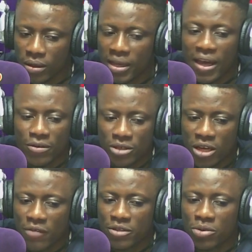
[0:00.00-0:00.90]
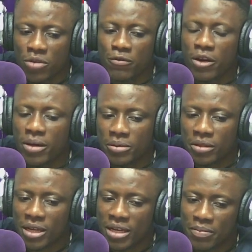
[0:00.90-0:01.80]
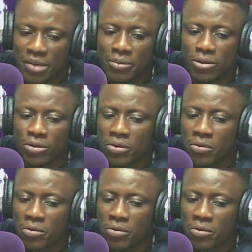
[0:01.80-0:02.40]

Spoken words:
The head of service reaffirmed that people